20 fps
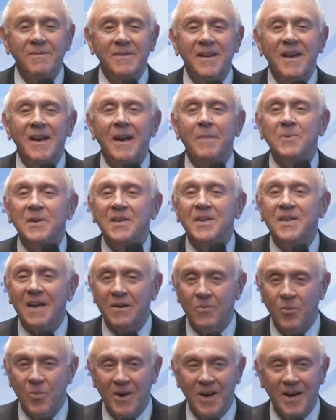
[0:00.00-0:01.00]
get
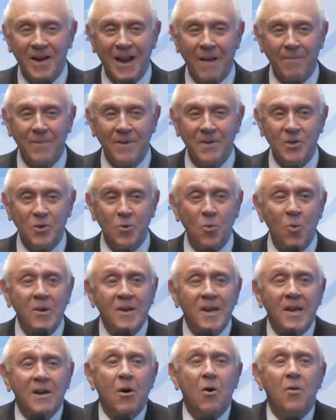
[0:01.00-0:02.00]
upset when it happens. You
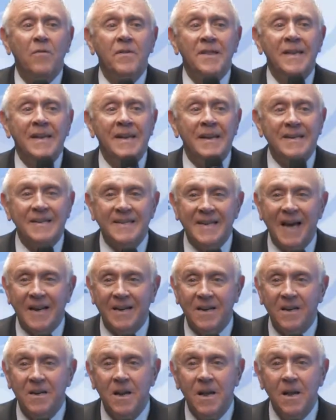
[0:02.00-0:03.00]
won't get overly
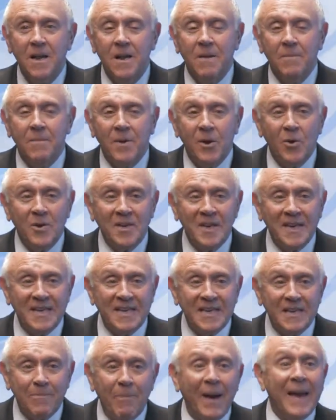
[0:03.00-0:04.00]
excited because it
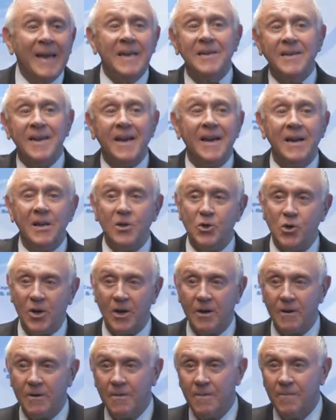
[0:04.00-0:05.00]
spikes energy.